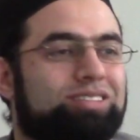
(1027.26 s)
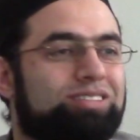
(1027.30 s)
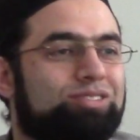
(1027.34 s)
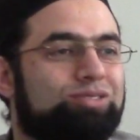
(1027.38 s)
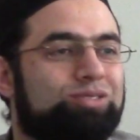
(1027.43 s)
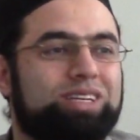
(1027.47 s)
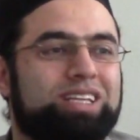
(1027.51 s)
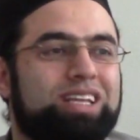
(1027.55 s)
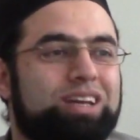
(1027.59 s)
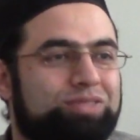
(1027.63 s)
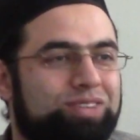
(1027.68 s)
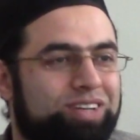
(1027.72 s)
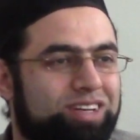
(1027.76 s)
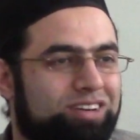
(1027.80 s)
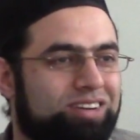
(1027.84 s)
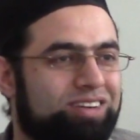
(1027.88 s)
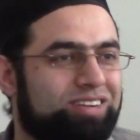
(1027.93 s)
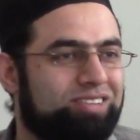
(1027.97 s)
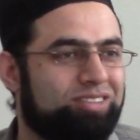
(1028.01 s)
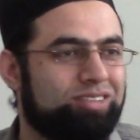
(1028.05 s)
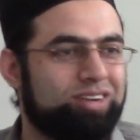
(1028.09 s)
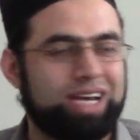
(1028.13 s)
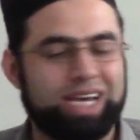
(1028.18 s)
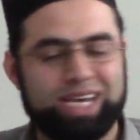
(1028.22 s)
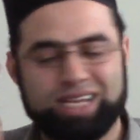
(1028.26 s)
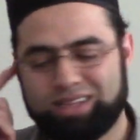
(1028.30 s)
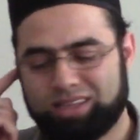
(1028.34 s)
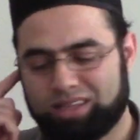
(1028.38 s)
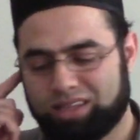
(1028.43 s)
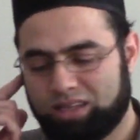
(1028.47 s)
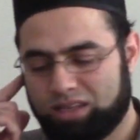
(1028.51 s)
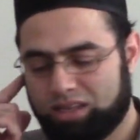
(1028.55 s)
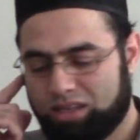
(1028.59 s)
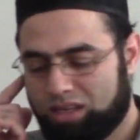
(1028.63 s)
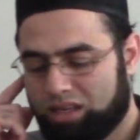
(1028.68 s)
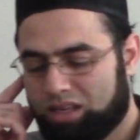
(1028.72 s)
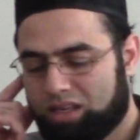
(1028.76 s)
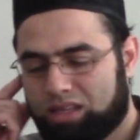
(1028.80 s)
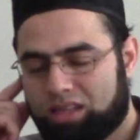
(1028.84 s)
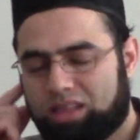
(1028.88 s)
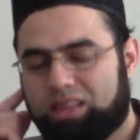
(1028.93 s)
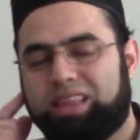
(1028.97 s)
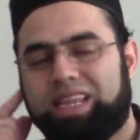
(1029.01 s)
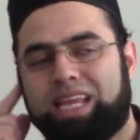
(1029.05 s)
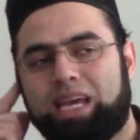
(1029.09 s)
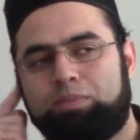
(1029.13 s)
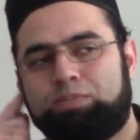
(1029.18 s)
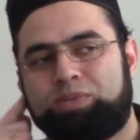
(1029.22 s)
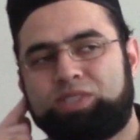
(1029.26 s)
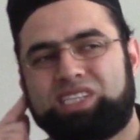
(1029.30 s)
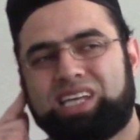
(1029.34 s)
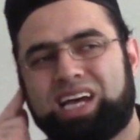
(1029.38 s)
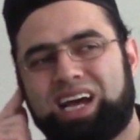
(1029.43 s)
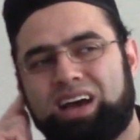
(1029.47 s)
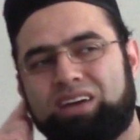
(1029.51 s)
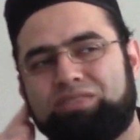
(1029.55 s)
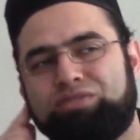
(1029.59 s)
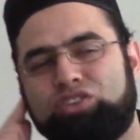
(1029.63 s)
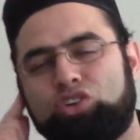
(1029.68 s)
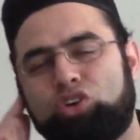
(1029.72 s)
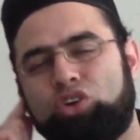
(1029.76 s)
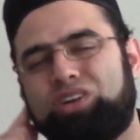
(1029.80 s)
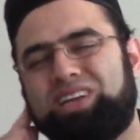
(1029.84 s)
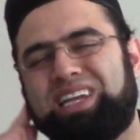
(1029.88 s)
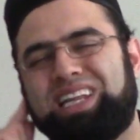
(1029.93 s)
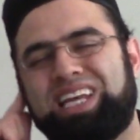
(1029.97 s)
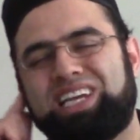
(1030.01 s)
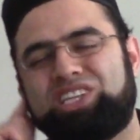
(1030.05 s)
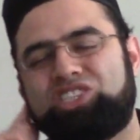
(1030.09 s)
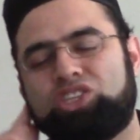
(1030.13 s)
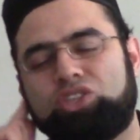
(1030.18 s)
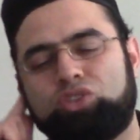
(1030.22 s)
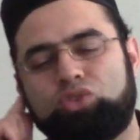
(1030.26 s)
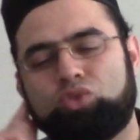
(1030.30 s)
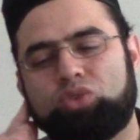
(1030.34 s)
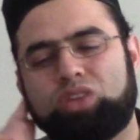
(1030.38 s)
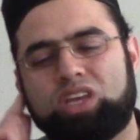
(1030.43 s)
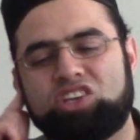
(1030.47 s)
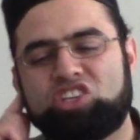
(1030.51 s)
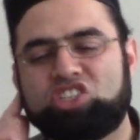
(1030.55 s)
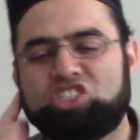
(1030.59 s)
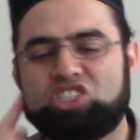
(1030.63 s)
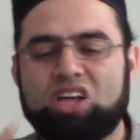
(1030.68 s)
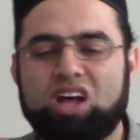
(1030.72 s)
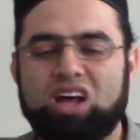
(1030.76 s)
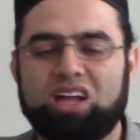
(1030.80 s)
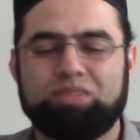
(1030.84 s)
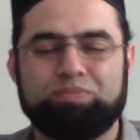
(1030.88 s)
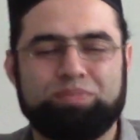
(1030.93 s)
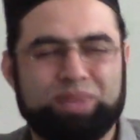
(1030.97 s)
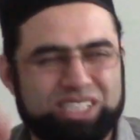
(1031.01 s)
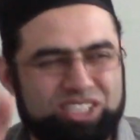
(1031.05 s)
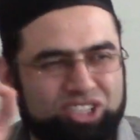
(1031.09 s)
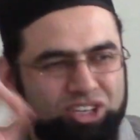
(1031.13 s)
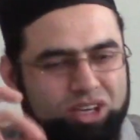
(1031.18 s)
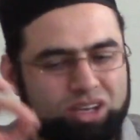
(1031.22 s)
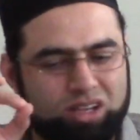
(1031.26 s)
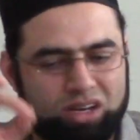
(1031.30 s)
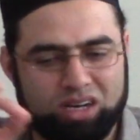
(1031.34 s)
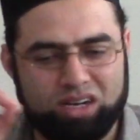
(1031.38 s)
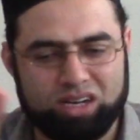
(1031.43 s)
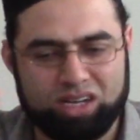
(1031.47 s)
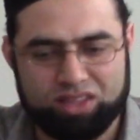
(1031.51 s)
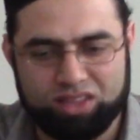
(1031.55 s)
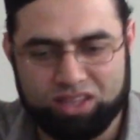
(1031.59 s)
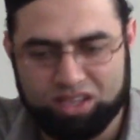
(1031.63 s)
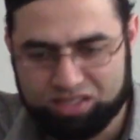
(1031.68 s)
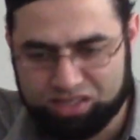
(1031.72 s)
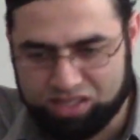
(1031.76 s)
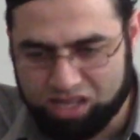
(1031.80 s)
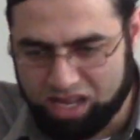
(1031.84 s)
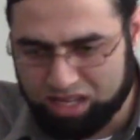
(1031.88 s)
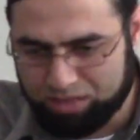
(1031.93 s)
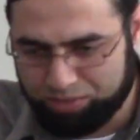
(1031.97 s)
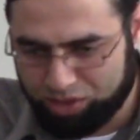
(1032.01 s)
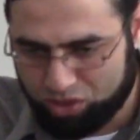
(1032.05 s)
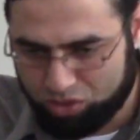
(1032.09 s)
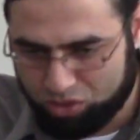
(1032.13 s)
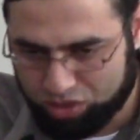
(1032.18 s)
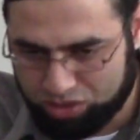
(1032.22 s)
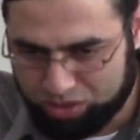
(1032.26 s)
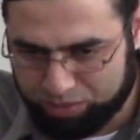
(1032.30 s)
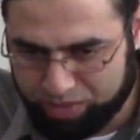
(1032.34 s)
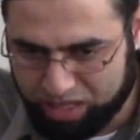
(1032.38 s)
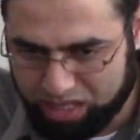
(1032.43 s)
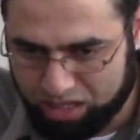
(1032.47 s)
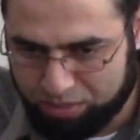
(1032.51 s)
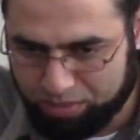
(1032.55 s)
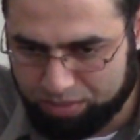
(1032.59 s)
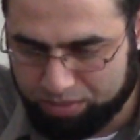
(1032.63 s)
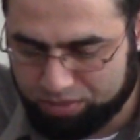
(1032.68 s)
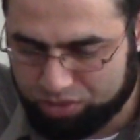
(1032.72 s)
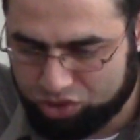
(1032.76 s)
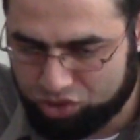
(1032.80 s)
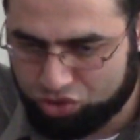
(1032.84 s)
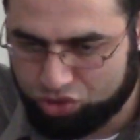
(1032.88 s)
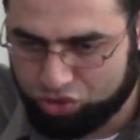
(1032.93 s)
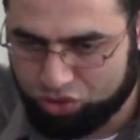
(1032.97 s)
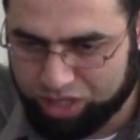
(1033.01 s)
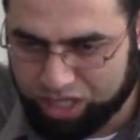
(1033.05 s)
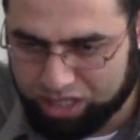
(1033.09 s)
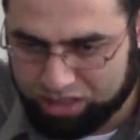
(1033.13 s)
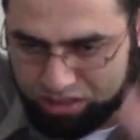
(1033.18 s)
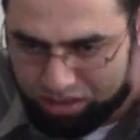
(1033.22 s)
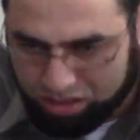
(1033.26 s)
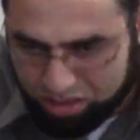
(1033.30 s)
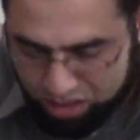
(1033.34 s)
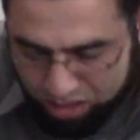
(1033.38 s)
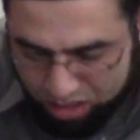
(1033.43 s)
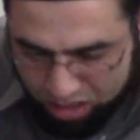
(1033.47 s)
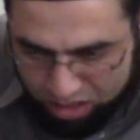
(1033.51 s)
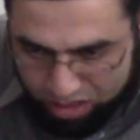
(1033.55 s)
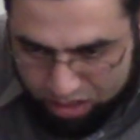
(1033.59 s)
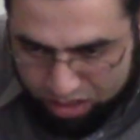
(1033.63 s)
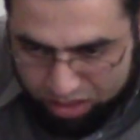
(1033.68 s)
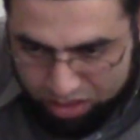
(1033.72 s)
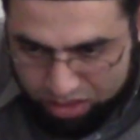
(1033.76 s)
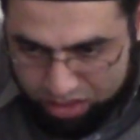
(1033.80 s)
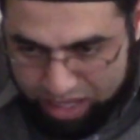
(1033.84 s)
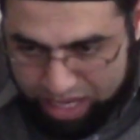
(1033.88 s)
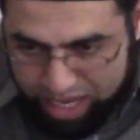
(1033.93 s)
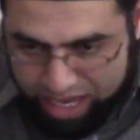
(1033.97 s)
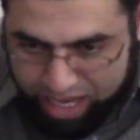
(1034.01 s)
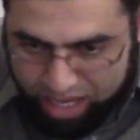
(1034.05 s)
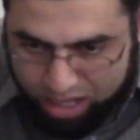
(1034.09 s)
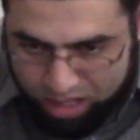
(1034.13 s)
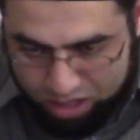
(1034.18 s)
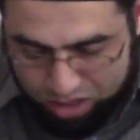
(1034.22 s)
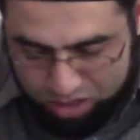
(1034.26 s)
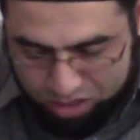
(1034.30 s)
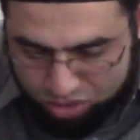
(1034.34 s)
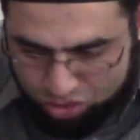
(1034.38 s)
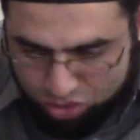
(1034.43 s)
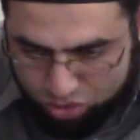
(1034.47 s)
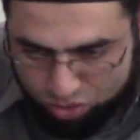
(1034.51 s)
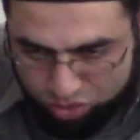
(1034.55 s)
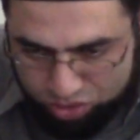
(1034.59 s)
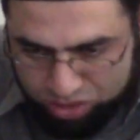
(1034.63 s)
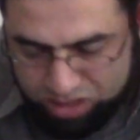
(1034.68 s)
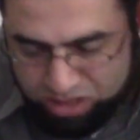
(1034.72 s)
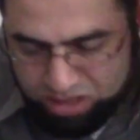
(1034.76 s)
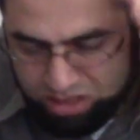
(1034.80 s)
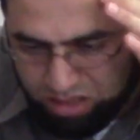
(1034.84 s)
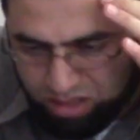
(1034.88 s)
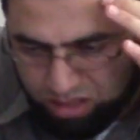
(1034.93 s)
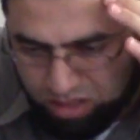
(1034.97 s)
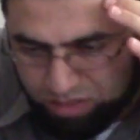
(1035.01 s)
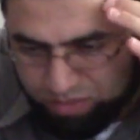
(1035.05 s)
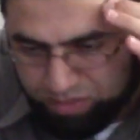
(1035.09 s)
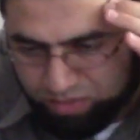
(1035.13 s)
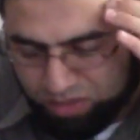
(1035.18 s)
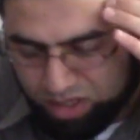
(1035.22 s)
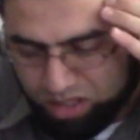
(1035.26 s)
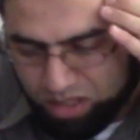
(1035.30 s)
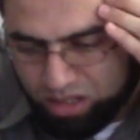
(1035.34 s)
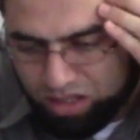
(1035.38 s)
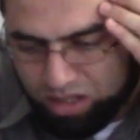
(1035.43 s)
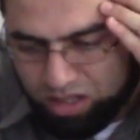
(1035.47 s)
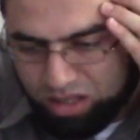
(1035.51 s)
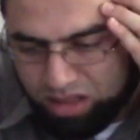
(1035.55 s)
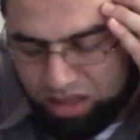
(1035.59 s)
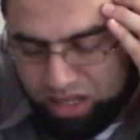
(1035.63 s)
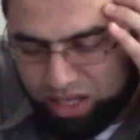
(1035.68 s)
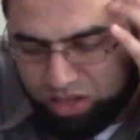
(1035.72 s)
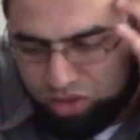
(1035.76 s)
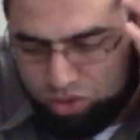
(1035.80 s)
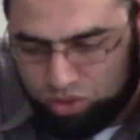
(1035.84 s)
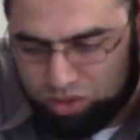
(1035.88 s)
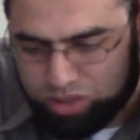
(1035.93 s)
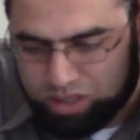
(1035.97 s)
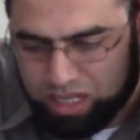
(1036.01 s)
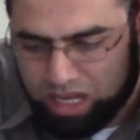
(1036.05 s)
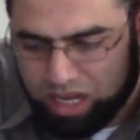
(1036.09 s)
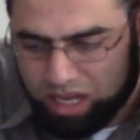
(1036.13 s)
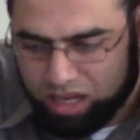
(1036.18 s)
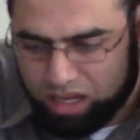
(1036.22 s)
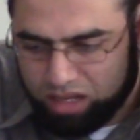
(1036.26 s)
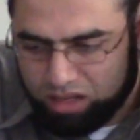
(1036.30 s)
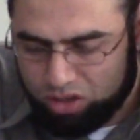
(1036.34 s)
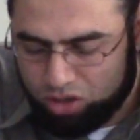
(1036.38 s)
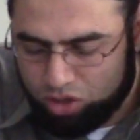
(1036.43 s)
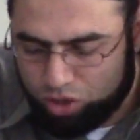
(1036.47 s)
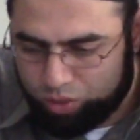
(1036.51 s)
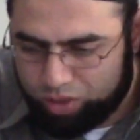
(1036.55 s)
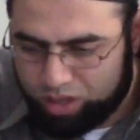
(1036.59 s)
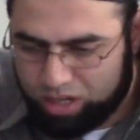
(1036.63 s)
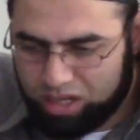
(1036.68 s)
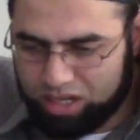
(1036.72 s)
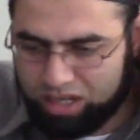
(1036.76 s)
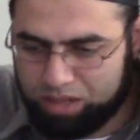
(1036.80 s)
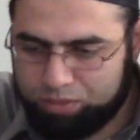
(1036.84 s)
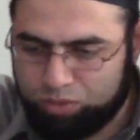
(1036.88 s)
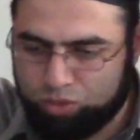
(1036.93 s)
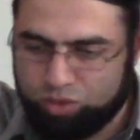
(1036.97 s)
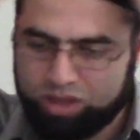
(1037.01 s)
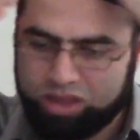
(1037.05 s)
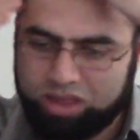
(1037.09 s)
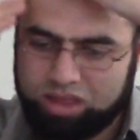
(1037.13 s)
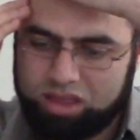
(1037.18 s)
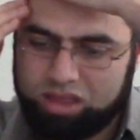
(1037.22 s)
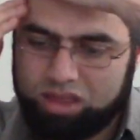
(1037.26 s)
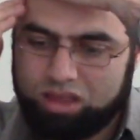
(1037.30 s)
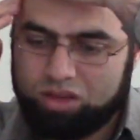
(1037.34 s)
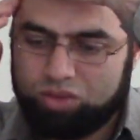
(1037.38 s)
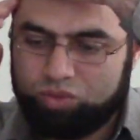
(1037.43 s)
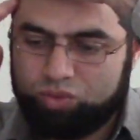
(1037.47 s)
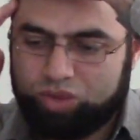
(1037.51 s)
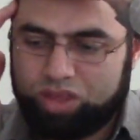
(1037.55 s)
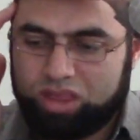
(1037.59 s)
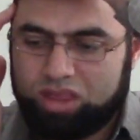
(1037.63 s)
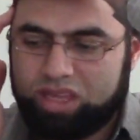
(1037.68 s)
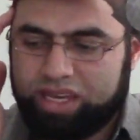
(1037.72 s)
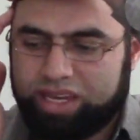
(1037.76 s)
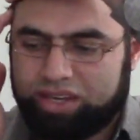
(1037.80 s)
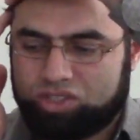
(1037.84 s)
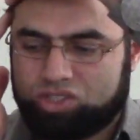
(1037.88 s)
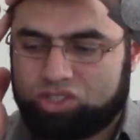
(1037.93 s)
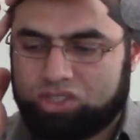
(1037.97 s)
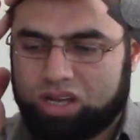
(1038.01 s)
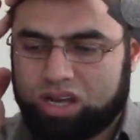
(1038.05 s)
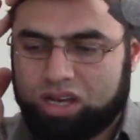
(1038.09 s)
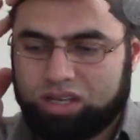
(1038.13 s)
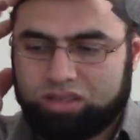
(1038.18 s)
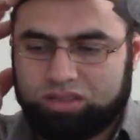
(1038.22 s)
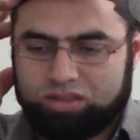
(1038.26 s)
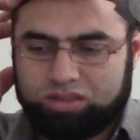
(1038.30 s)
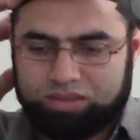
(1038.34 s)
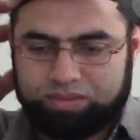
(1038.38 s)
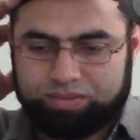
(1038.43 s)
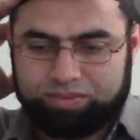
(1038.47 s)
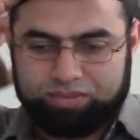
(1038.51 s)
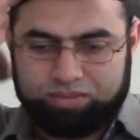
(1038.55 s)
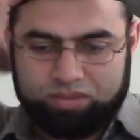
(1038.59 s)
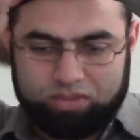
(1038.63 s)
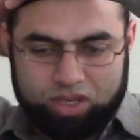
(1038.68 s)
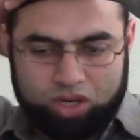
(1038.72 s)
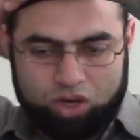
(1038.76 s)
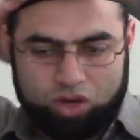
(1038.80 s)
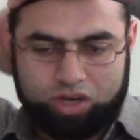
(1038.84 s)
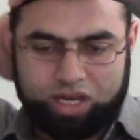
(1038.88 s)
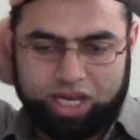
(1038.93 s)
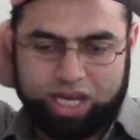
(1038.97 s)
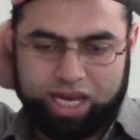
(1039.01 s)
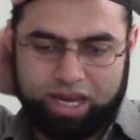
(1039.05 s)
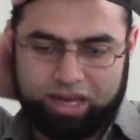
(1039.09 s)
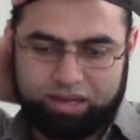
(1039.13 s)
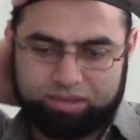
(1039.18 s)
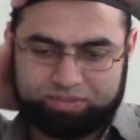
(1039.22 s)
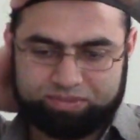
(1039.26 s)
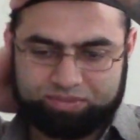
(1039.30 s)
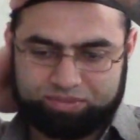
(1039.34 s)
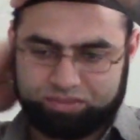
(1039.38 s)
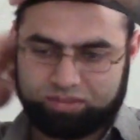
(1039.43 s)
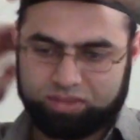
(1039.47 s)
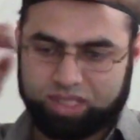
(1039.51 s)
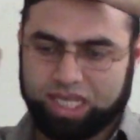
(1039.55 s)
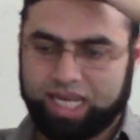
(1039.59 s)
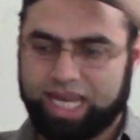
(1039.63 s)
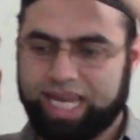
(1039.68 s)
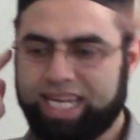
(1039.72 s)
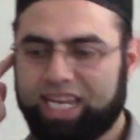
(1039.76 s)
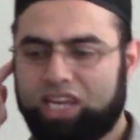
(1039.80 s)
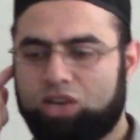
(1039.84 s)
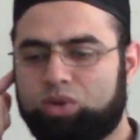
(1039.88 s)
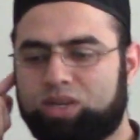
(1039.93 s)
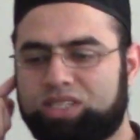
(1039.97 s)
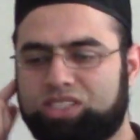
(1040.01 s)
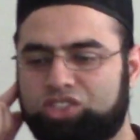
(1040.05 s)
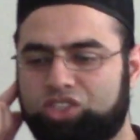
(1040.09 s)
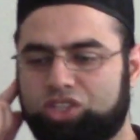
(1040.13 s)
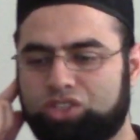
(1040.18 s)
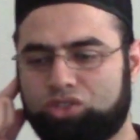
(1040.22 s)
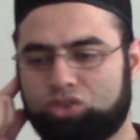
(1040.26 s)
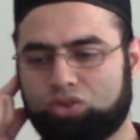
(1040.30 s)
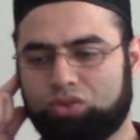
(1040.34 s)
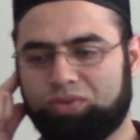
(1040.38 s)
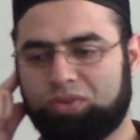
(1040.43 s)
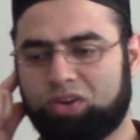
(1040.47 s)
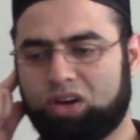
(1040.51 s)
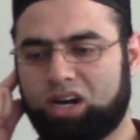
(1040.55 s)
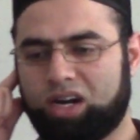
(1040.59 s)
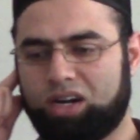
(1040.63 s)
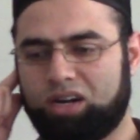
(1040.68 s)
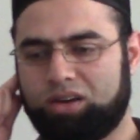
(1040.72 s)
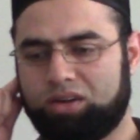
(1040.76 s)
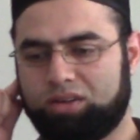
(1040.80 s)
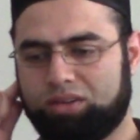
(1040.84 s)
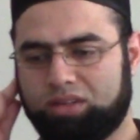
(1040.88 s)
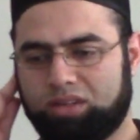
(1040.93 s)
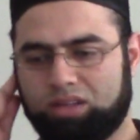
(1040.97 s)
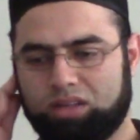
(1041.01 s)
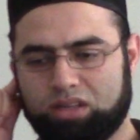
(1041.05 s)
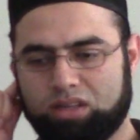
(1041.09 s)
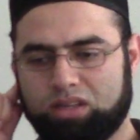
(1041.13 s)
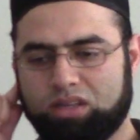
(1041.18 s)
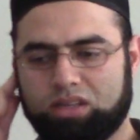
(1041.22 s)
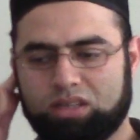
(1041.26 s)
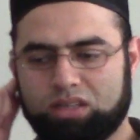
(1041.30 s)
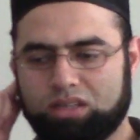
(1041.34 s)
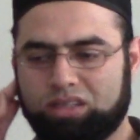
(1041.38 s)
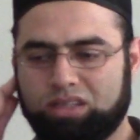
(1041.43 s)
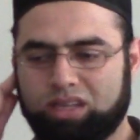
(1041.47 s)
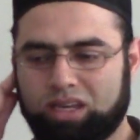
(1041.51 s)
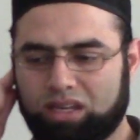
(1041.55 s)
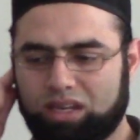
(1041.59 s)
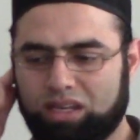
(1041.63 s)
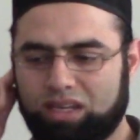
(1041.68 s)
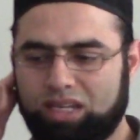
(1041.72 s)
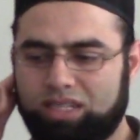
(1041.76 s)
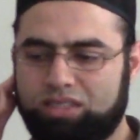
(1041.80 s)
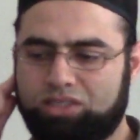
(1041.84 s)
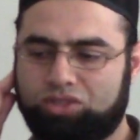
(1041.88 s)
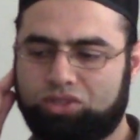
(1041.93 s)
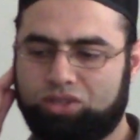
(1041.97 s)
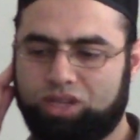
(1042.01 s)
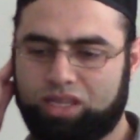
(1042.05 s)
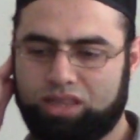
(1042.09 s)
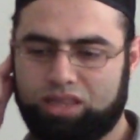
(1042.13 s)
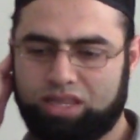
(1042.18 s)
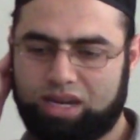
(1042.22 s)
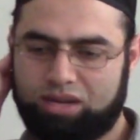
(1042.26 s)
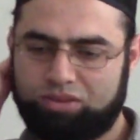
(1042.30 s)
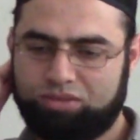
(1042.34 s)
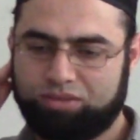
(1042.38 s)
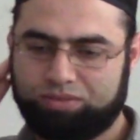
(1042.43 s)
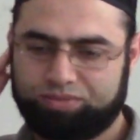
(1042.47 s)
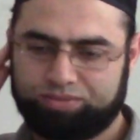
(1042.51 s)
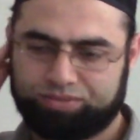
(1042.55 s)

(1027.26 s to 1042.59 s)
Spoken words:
we never, right? Lips have no relation to the sad, particularly the sad, because many students they use the lower lid with their sad. Okay. Any questions so far? Yalla, let's read now.